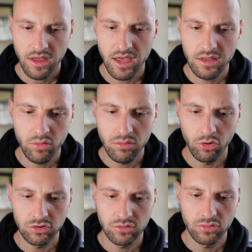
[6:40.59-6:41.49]
and we
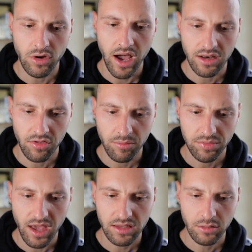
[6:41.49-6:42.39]
want to add a
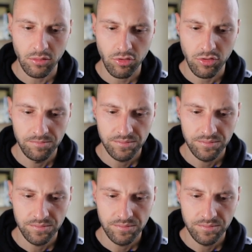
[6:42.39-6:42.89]
subtitles,